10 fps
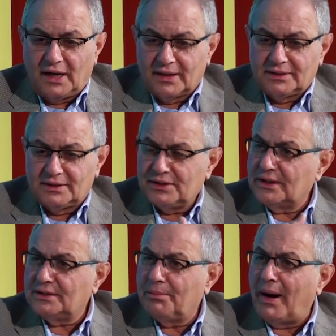heart is
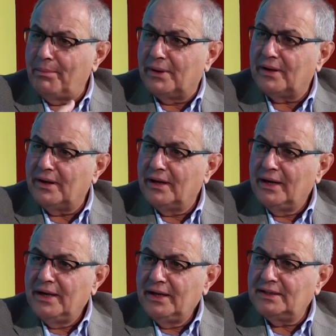just a pumper.
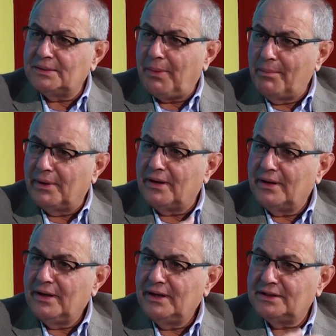It's just pumper.
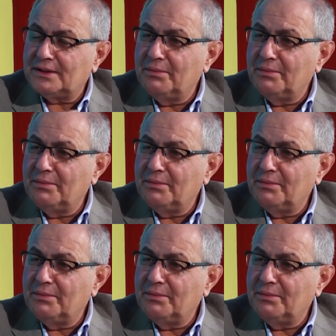It's